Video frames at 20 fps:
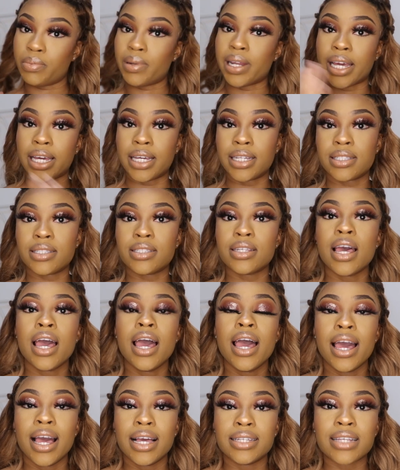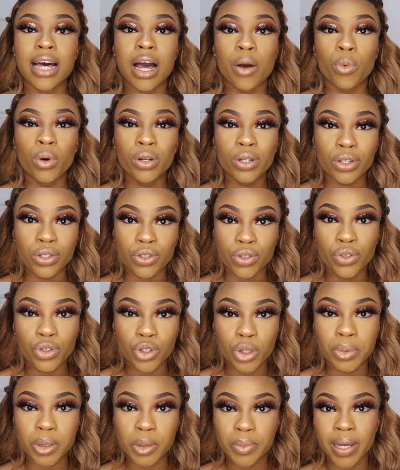place is that I want a
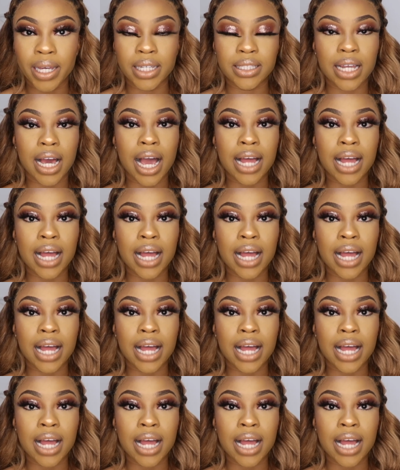YouTube space.